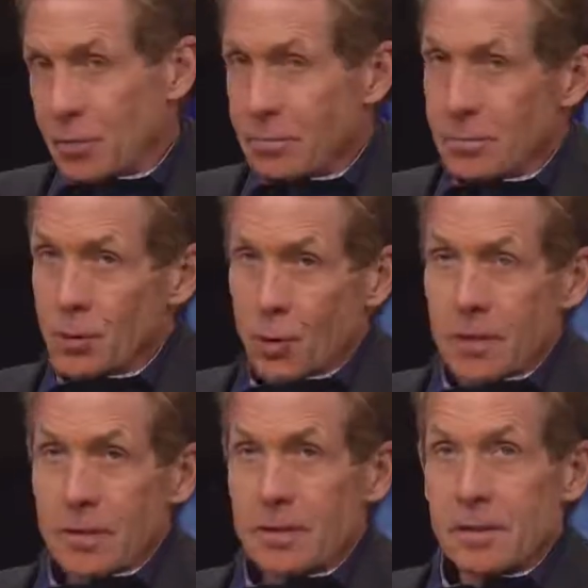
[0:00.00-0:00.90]
you,
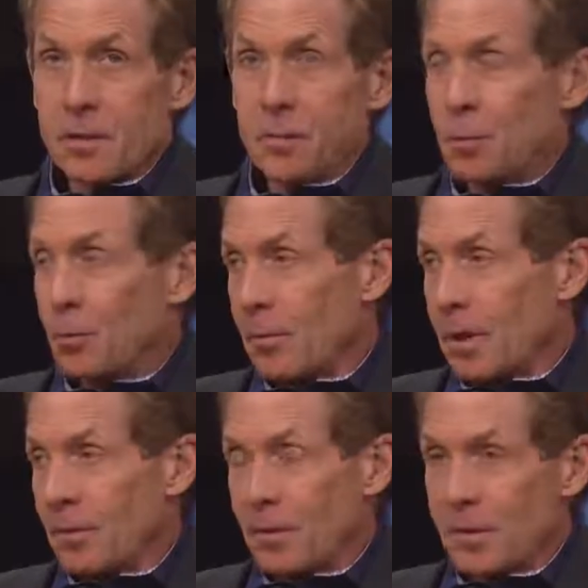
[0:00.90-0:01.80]
Joy doesn't need to be
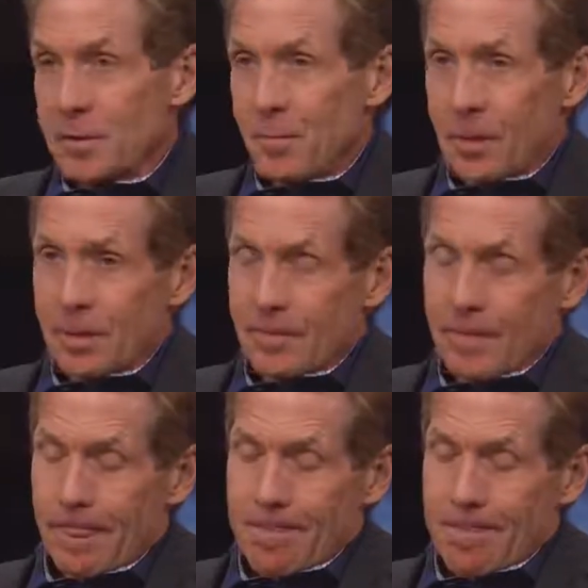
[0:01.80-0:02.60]
reminded of this, but